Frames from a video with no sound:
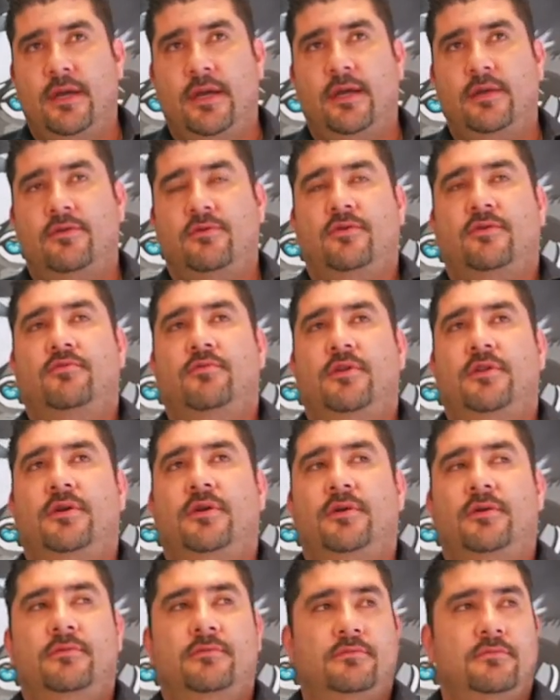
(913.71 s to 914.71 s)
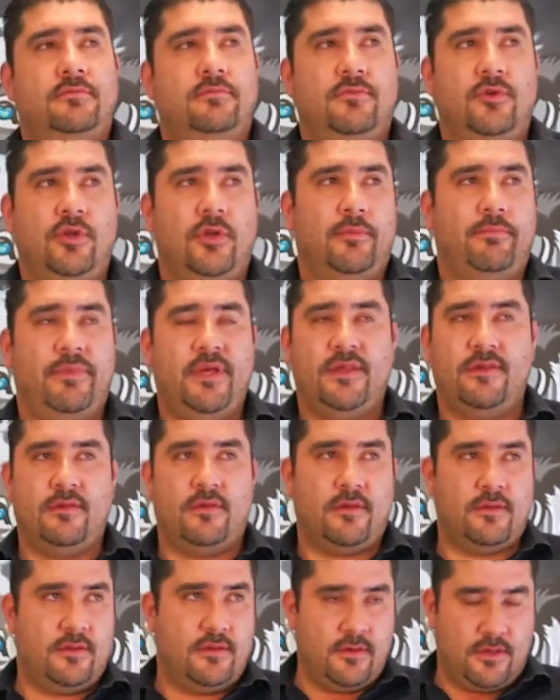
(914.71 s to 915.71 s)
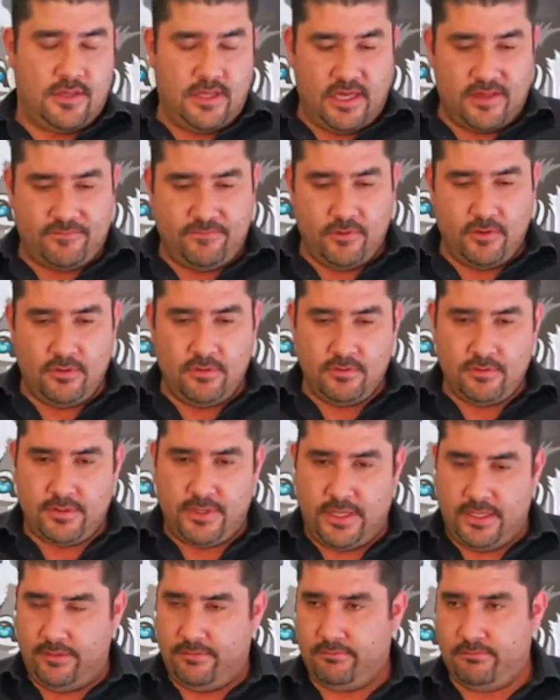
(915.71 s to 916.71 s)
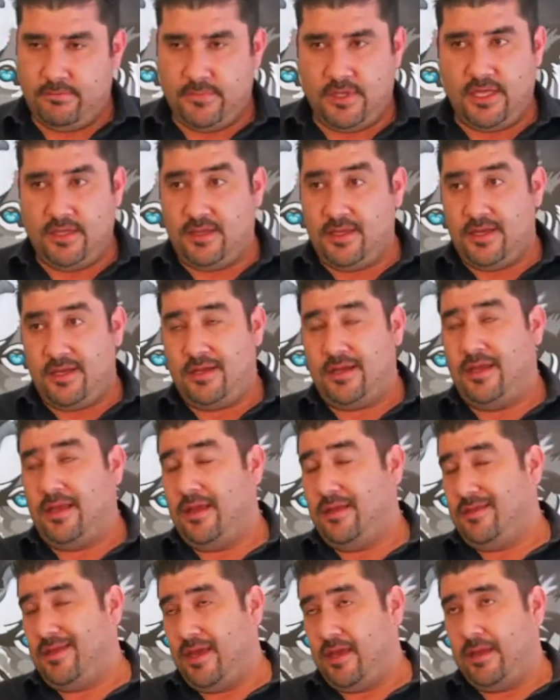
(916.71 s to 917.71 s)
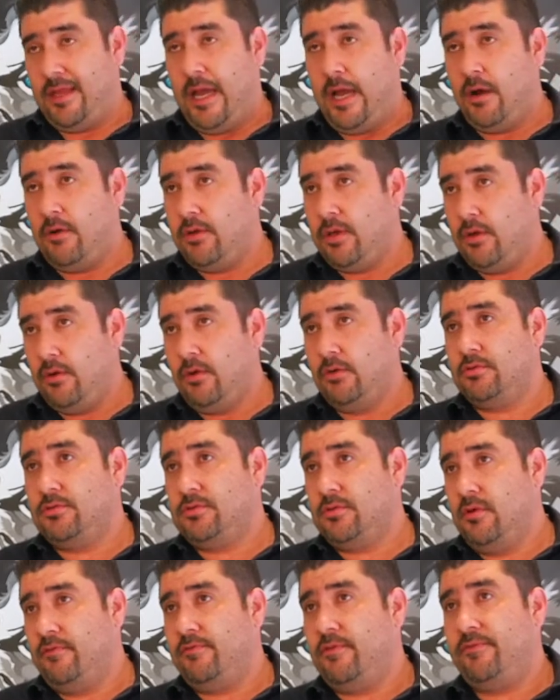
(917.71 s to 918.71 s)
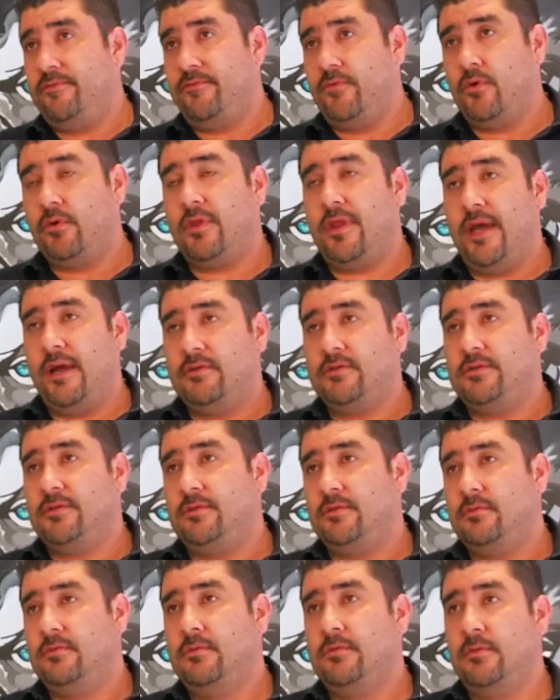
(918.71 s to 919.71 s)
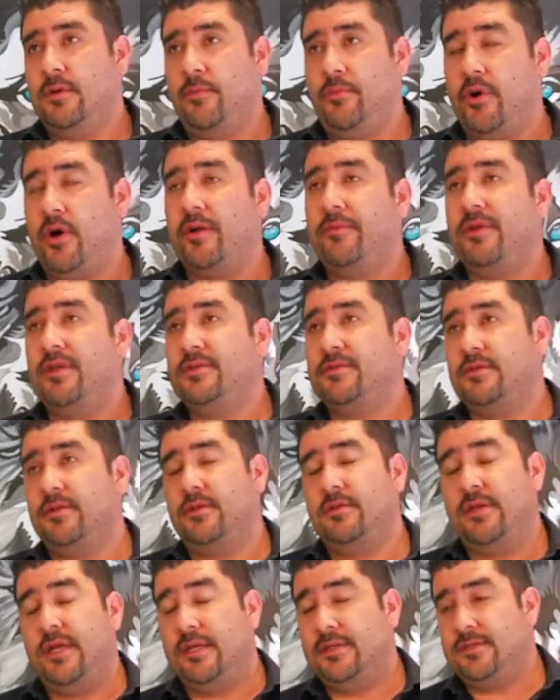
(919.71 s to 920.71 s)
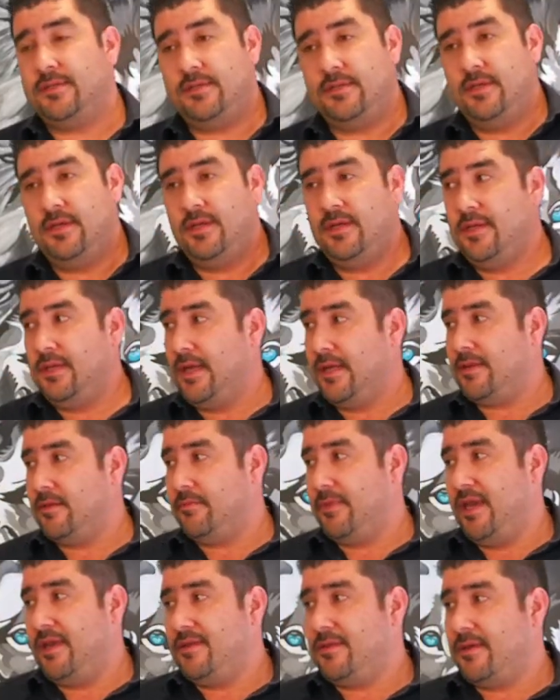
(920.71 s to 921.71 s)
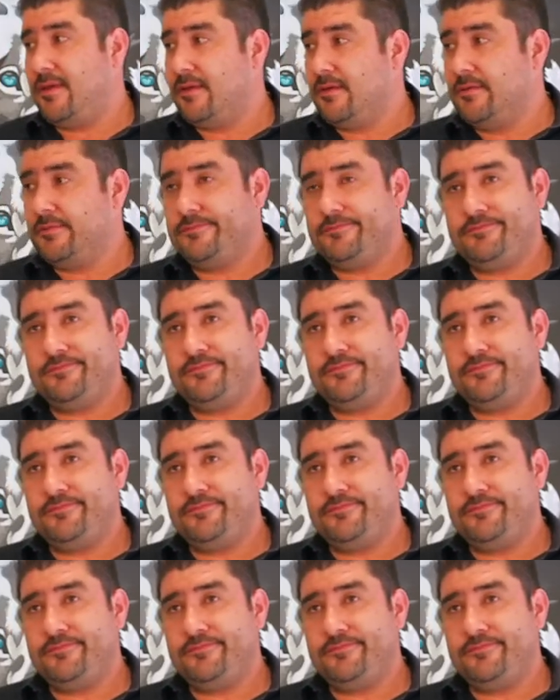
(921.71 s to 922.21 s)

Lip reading: I just want to, you know, be successful. And he did it. And I think now he owns over 4,000 apartments. And that's amazing.